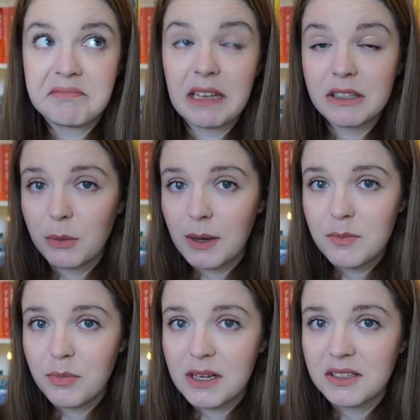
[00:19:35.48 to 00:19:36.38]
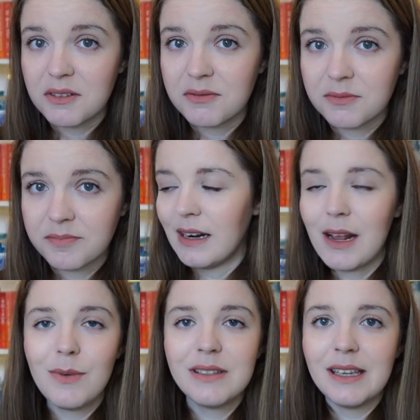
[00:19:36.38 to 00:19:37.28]
that's quite impressive. And
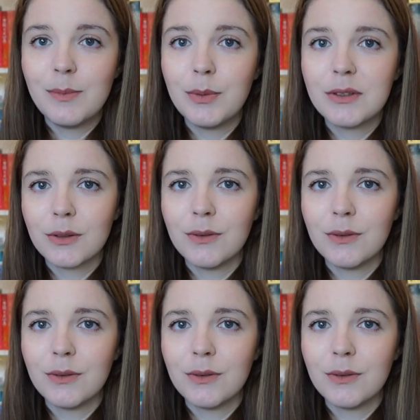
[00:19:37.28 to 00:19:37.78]
I will take books